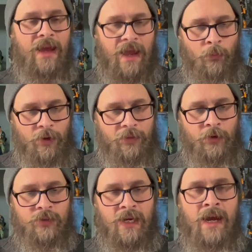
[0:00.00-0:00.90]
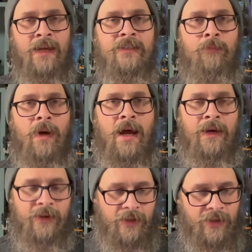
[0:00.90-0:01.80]
And with those cons in
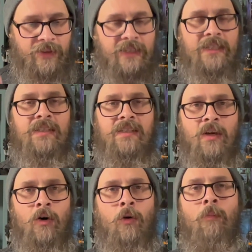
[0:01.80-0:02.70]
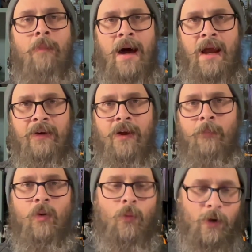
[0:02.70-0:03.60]
mind, this is still my
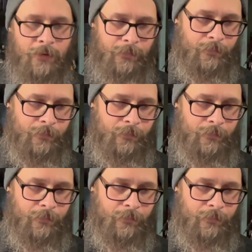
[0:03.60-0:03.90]
number one.